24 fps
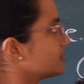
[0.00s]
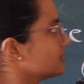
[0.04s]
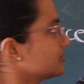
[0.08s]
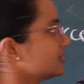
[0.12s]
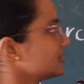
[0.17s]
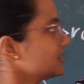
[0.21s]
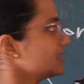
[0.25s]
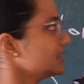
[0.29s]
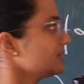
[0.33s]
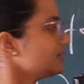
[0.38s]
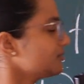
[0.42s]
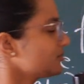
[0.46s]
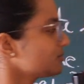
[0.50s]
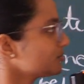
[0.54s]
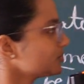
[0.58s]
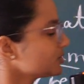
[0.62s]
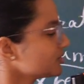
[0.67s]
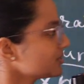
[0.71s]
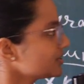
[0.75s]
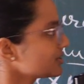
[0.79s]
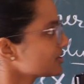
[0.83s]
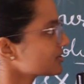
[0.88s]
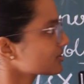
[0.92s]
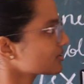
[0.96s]
See,
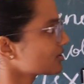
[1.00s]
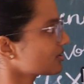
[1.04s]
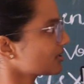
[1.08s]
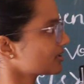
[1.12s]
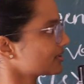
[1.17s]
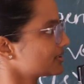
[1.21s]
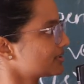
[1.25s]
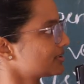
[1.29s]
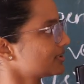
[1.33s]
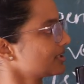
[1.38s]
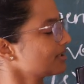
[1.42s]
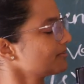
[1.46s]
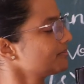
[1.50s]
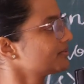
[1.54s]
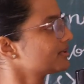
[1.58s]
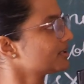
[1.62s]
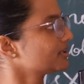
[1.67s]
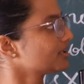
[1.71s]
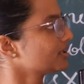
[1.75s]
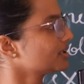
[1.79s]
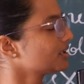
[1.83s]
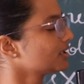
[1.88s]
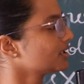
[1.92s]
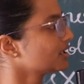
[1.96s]
remove this concept,
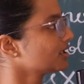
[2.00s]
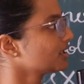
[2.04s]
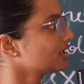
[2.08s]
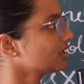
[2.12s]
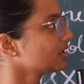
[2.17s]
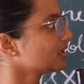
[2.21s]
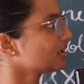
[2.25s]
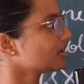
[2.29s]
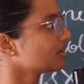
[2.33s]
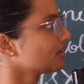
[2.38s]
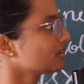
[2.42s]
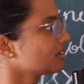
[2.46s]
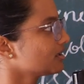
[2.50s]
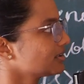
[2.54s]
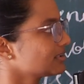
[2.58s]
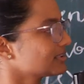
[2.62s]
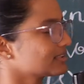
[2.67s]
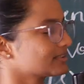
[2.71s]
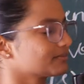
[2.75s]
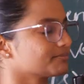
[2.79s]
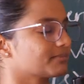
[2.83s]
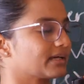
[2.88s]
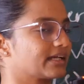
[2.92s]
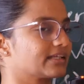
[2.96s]

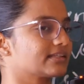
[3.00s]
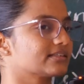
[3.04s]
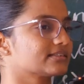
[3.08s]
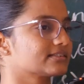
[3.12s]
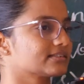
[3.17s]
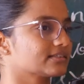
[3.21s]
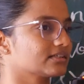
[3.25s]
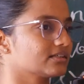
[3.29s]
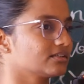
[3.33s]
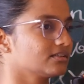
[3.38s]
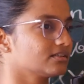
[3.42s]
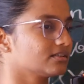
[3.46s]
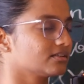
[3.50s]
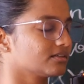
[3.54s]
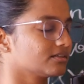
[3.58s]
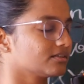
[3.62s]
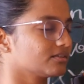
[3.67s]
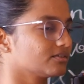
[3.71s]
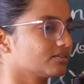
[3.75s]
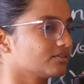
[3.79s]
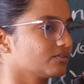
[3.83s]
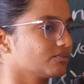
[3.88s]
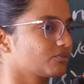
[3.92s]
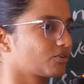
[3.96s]
this mindset
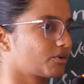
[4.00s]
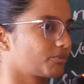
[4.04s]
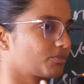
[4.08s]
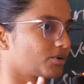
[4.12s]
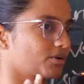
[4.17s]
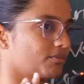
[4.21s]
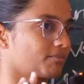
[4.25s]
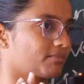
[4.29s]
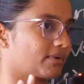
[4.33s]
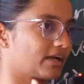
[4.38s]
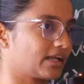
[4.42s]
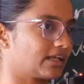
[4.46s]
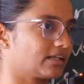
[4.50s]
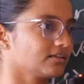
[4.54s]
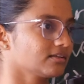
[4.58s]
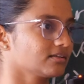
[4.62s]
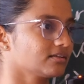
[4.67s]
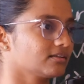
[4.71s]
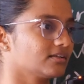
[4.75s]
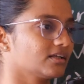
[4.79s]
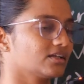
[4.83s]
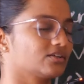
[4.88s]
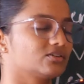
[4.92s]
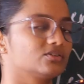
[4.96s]
from your
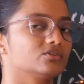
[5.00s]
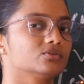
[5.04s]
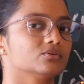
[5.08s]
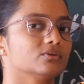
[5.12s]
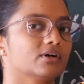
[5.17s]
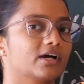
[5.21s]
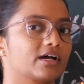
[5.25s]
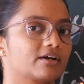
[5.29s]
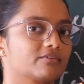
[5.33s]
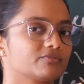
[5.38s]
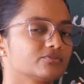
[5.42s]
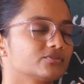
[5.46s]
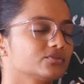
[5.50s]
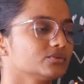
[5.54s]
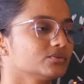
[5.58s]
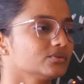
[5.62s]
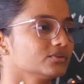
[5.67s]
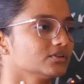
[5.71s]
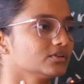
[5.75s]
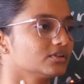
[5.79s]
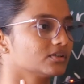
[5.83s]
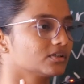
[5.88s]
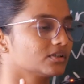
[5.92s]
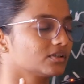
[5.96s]
mind that you have
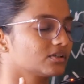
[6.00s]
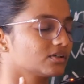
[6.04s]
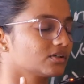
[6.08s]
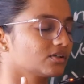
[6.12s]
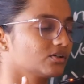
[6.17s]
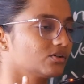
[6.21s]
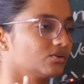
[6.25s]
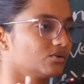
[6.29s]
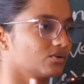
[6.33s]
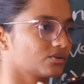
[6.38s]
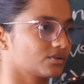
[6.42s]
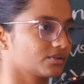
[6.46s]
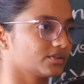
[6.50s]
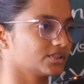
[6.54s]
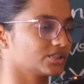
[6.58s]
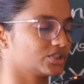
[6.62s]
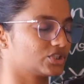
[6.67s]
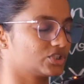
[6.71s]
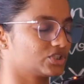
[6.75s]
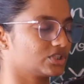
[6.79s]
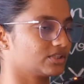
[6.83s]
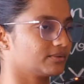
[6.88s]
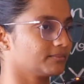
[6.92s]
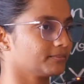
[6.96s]
to go to the
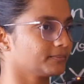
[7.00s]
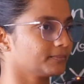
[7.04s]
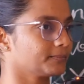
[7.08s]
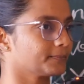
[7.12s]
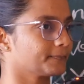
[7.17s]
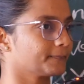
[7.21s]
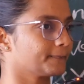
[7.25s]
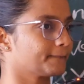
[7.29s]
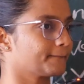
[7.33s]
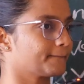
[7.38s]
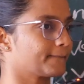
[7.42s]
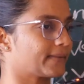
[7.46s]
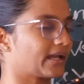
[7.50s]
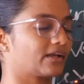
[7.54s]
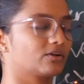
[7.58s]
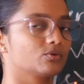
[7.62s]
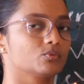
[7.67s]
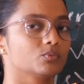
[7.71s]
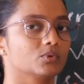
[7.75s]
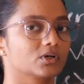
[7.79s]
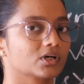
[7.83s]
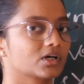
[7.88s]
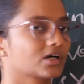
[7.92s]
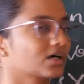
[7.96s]
gym
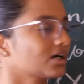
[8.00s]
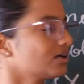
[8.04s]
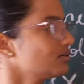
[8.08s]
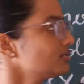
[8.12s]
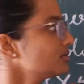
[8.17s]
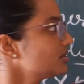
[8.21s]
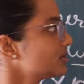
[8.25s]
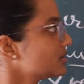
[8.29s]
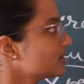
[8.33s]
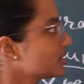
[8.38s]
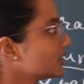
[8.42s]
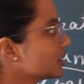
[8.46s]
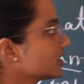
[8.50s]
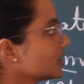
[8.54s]
and work out